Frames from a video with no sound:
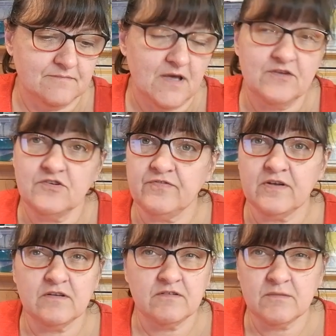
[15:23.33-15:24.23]
I just find
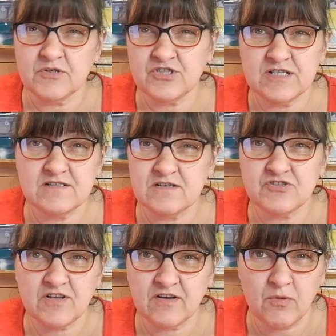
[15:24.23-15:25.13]
it so much easier.
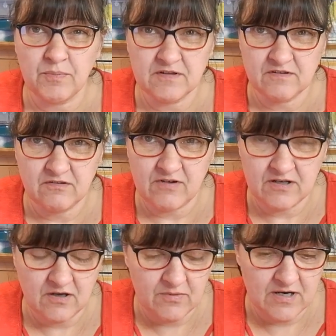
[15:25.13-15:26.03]
So I got bits of thread
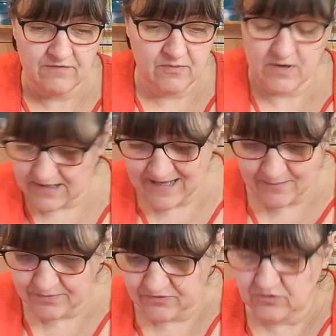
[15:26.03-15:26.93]
going everywhere, and I
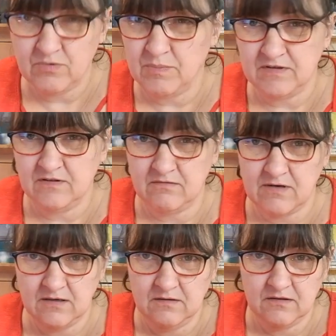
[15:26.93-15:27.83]
can't be doing with bits of
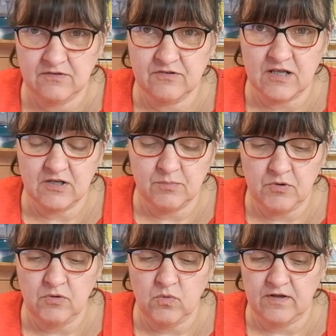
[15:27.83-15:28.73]
thread, because like you
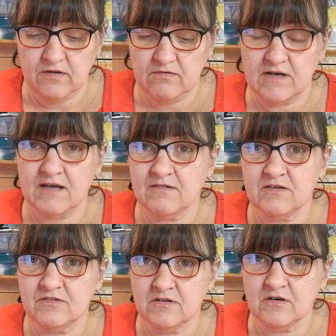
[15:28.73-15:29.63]
pull one thread out and you
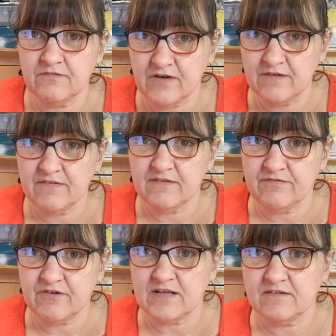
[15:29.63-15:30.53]
still got 5 other
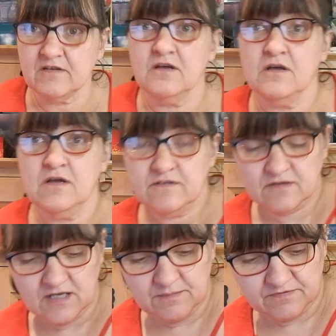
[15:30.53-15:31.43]
threads to
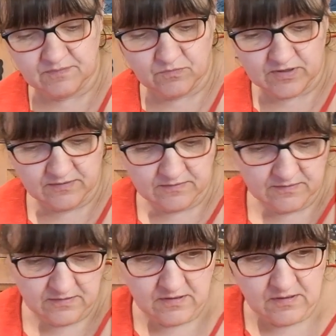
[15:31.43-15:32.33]
keep somewhere.
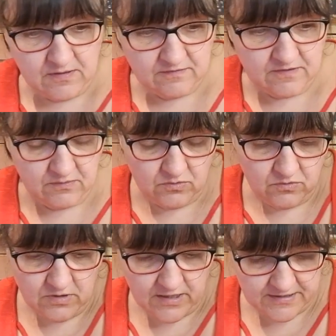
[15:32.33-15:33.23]
So
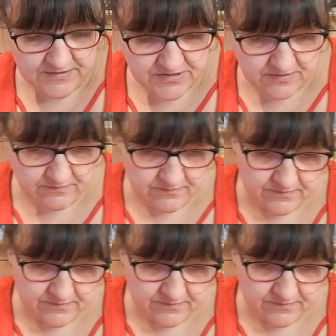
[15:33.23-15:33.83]
all I do